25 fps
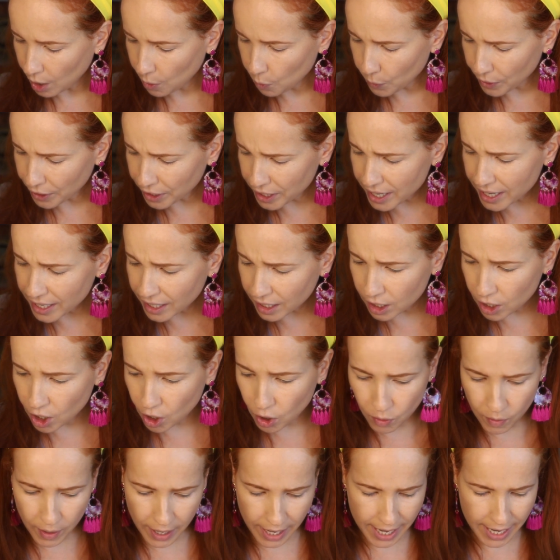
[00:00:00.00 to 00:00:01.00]
we're gonna
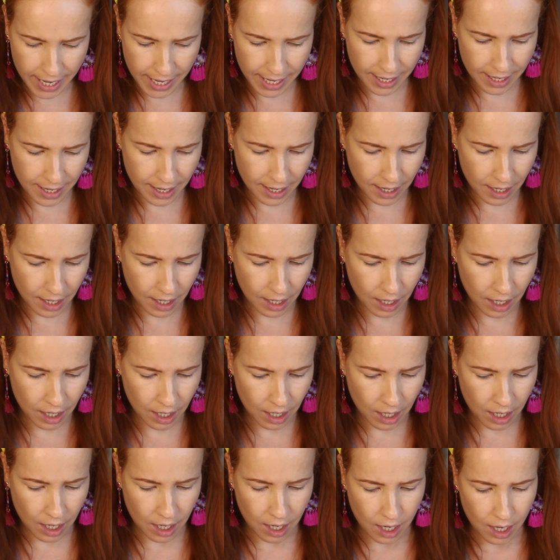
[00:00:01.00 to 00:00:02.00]
go in
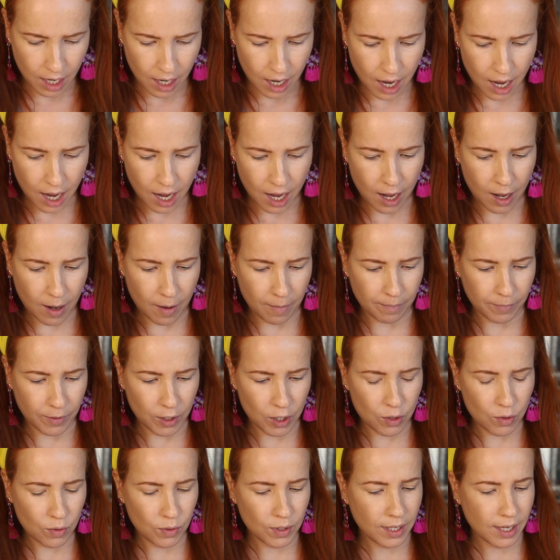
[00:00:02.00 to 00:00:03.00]

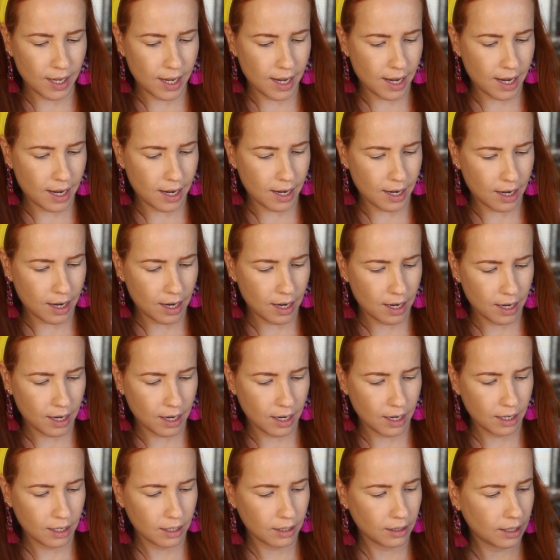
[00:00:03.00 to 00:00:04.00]
using
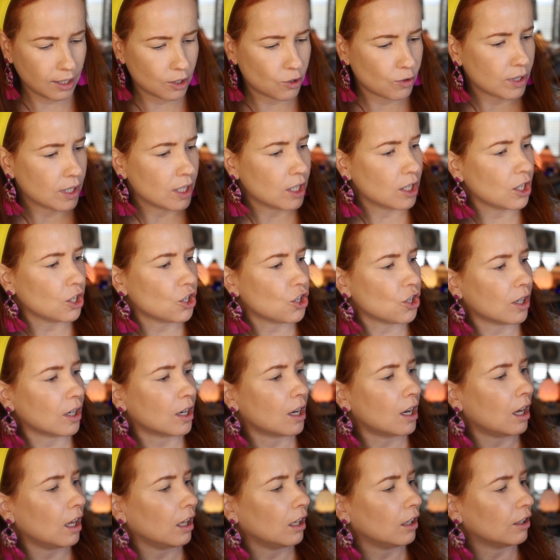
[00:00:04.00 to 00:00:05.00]
the
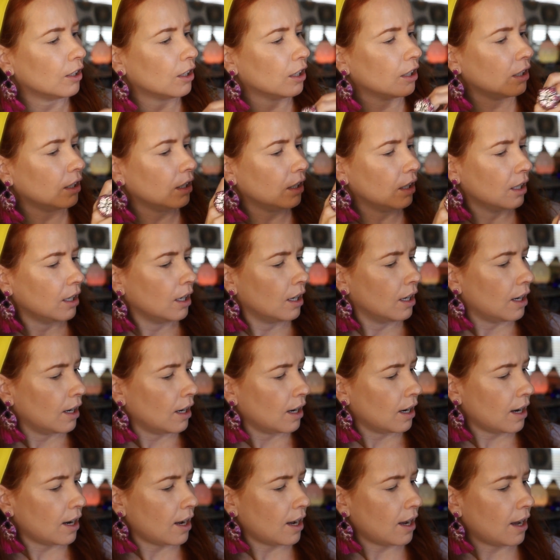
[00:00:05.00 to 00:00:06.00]
transition color
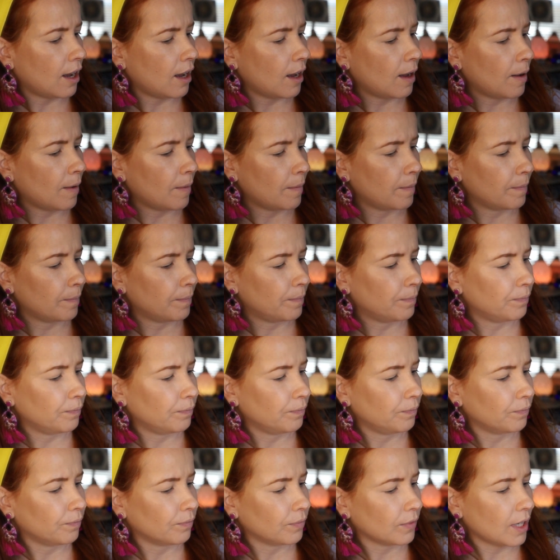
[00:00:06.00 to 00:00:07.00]

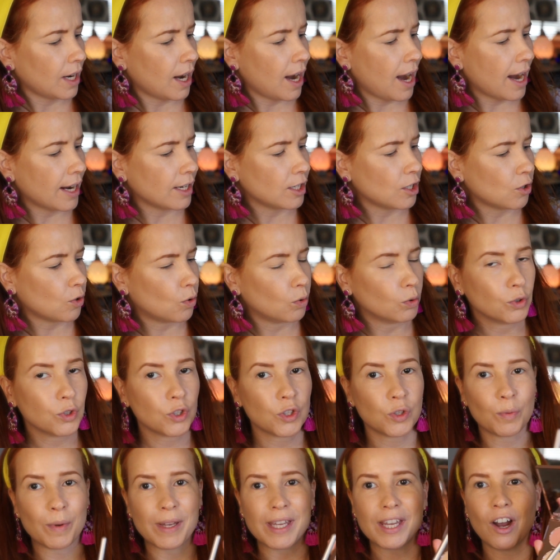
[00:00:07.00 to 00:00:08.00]
High School
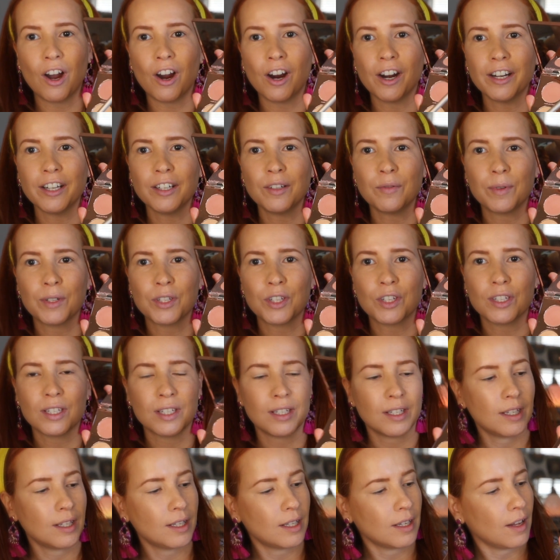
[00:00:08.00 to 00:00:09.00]
Sweetheart, which
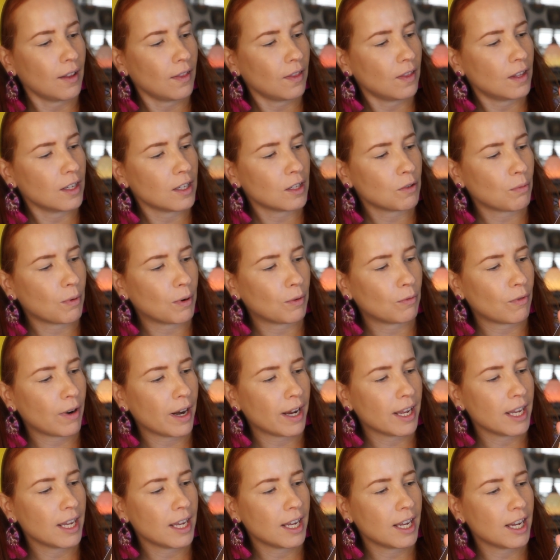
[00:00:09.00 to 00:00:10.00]
is this one
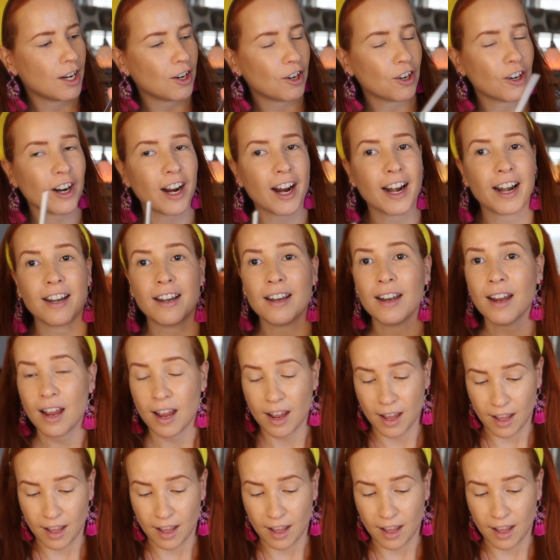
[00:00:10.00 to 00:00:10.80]
right here, and